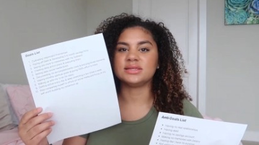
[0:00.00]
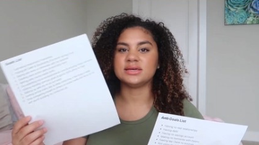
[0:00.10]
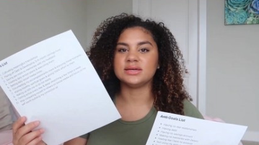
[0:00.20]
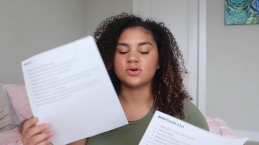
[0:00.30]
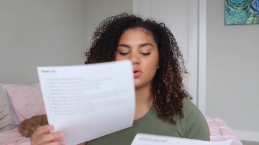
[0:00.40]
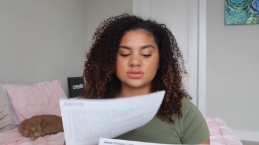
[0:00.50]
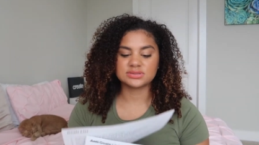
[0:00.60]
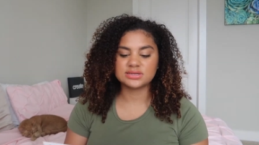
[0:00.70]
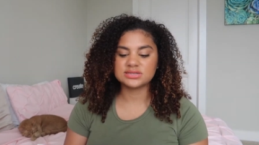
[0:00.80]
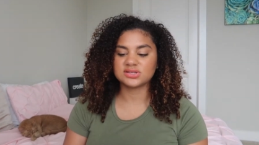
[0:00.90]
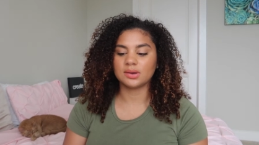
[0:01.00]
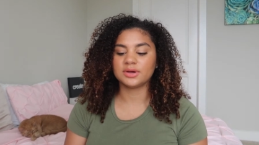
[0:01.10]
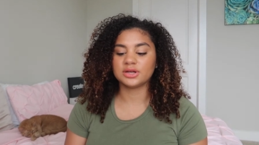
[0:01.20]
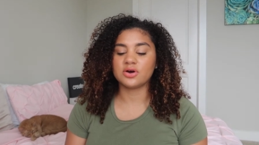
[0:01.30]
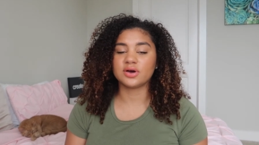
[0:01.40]
the goals list so i'm
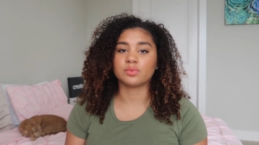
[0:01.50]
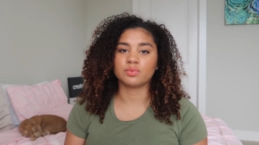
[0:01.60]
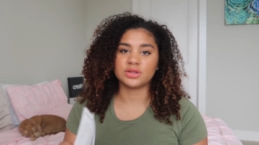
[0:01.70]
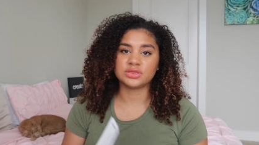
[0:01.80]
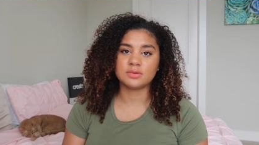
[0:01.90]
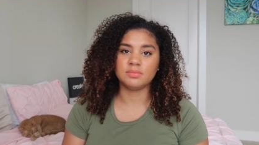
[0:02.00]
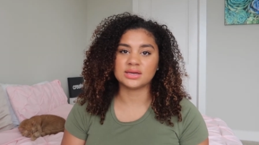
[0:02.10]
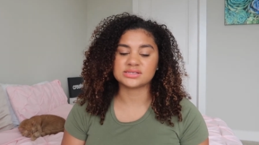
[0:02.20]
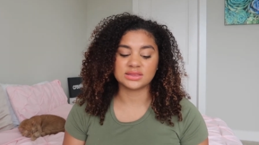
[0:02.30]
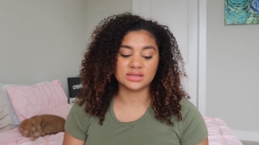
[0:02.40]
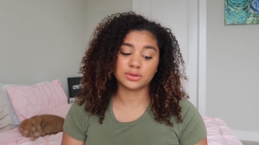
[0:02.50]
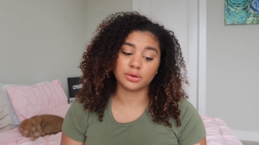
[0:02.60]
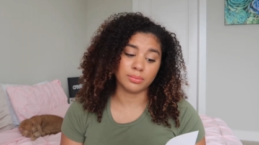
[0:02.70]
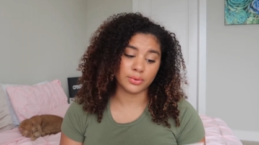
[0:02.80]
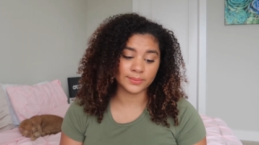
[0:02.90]
going to go ahead and read them because i think
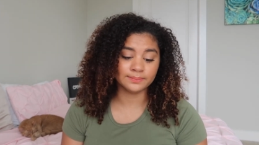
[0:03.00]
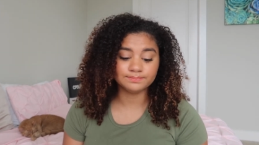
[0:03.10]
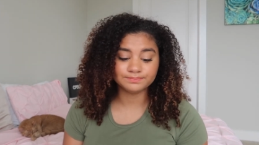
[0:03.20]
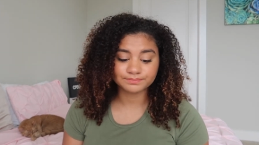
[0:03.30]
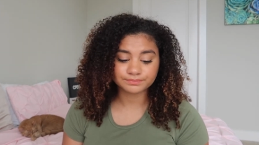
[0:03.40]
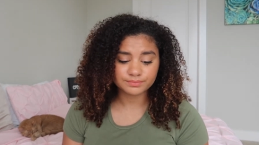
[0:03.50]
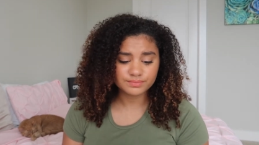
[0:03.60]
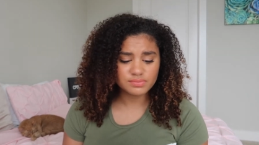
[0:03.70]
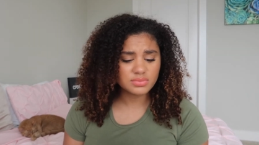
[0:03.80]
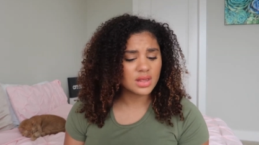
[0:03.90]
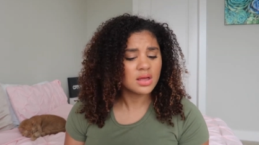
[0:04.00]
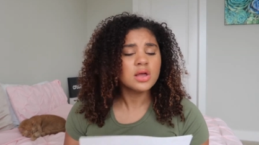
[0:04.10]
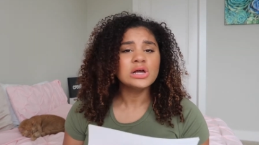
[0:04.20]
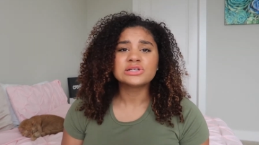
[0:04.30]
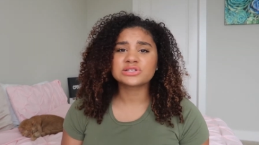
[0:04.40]
they're important
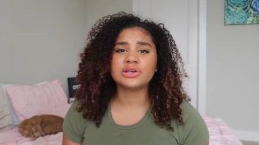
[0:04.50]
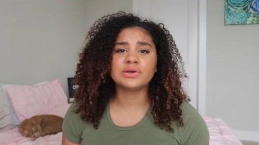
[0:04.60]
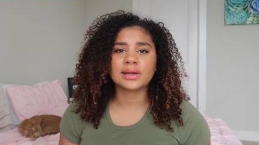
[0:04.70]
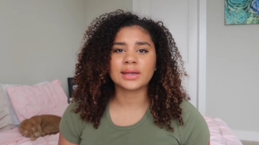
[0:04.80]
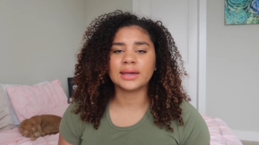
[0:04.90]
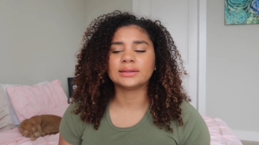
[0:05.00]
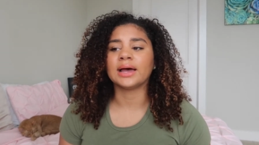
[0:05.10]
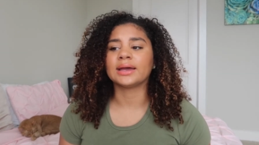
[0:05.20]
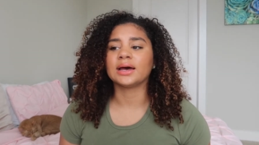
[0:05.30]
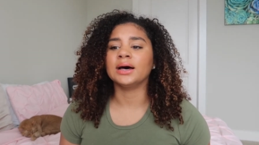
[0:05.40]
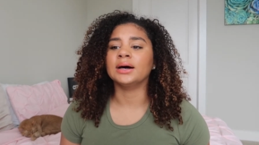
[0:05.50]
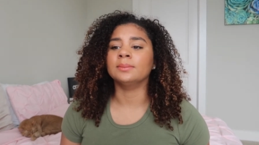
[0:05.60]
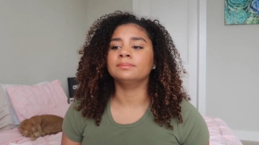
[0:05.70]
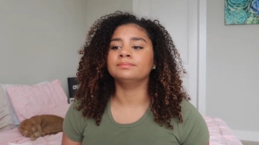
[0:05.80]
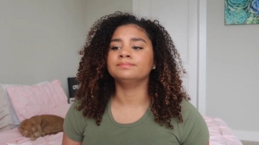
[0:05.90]
so you can get like
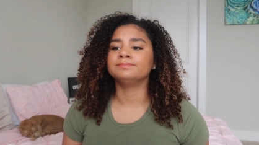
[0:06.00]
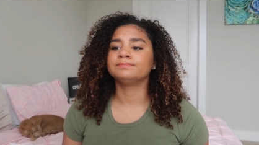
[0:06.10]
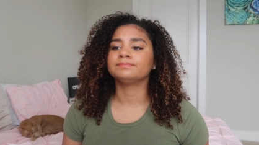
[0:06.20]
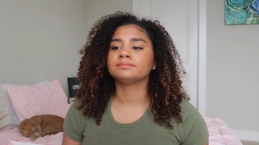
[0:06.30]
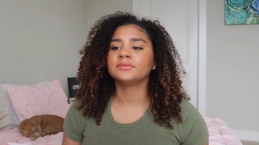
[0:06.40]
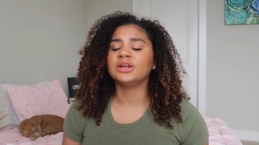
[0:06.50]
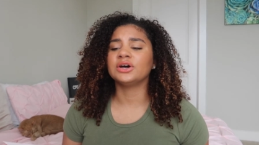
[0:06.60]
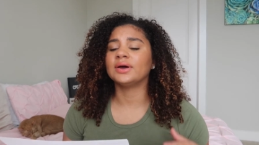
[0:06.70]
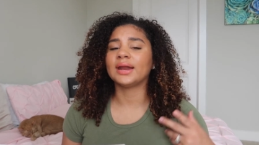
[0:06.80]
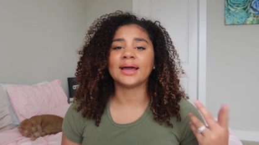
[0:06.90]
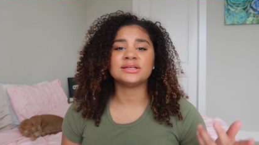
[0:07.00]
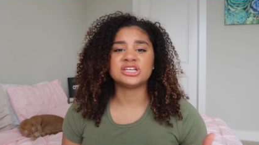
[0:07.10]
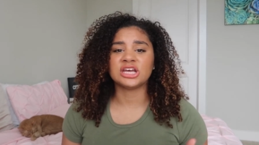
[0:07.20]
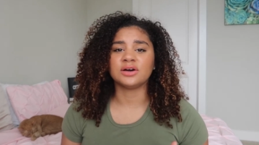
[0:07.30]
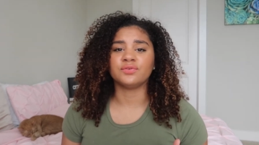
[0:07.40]
um you know an
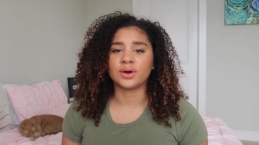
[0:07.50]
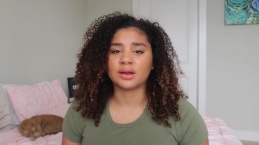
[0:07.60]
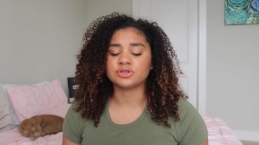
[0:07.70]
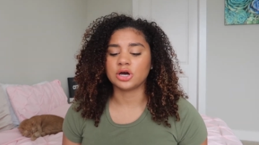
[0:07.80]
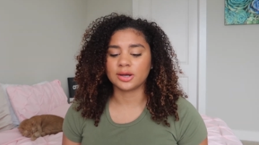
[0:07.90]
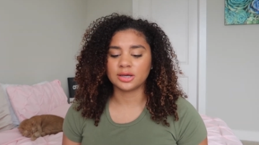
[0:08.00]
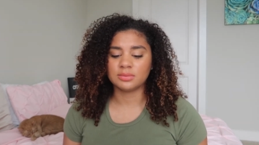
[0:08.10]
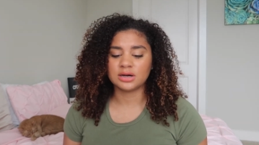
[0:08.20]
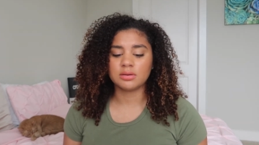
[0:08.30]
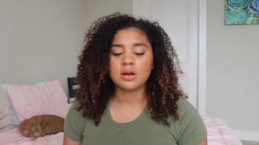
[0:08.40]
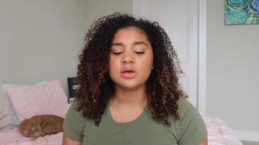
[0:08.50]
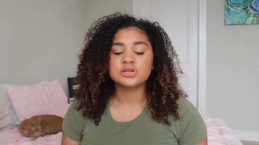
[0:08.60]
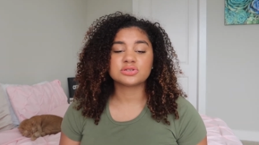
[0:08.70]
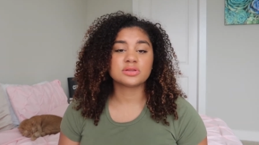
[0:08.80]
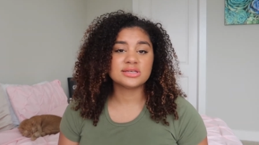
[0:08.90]
idea of what i'm talking about
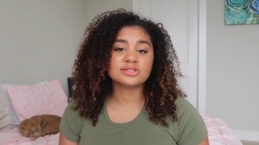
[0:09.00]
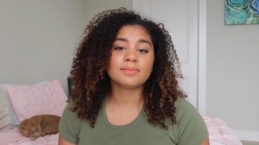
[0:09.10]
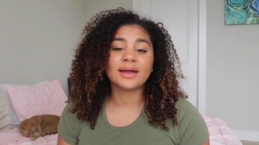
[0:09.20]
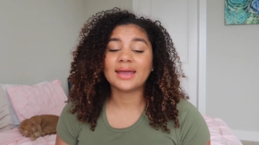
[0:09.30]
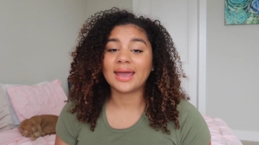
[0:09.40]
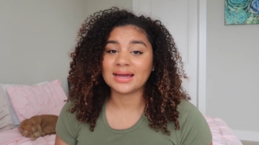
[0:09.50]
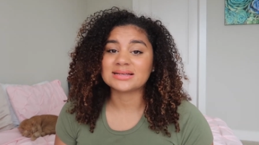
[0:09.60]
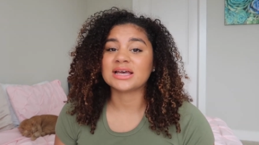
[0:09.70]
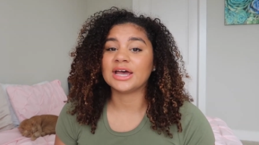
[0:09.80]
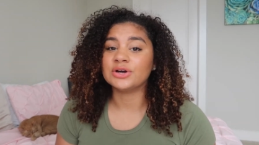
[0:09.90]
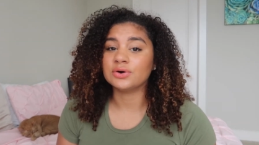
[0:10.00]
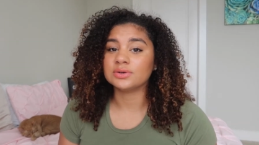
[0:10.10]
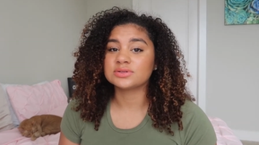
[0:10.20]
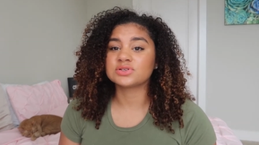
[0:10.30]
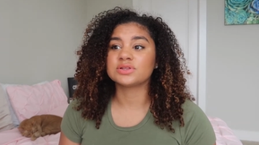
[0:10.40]
so these are my
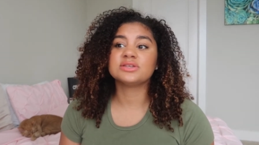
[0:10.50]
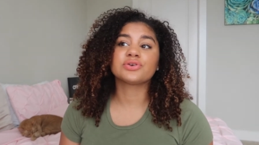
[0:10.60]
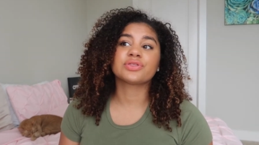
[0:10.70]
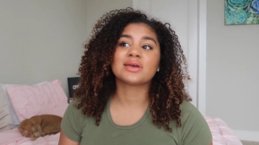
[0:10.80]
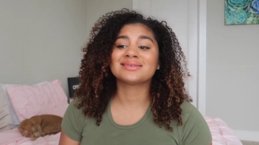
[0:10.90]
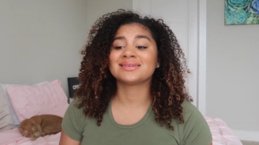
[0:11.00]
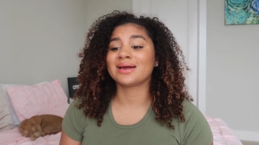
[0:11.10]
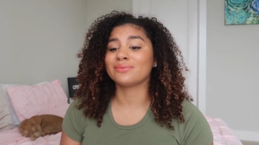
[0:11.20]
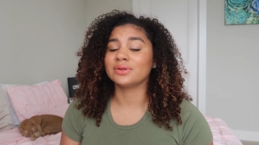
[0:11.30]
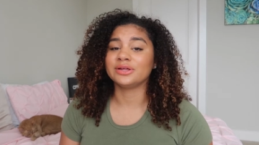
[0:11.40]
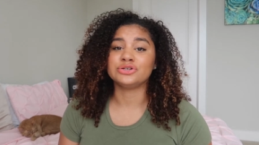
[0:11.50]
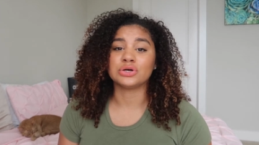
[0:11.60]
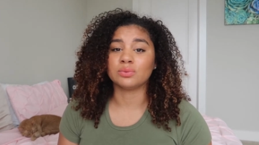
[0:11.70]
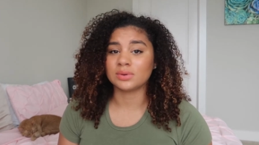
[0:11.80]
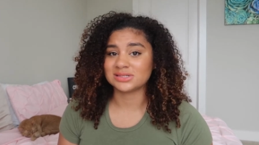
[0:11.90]
anti-goals so these are things that i really
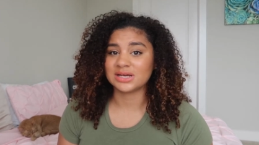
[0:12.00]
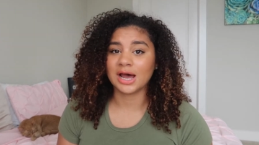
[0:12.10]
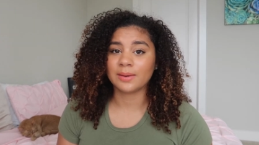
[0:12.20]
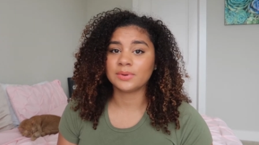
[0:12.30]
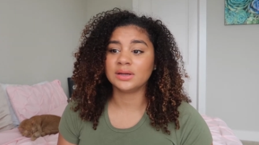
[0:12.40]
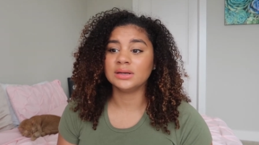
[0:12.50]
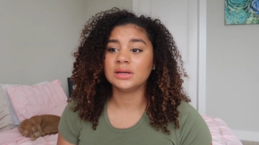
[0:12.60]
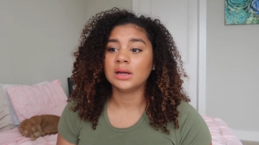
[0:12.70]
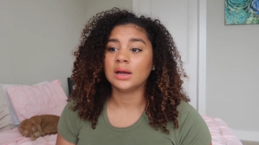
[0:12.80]
don't want to happen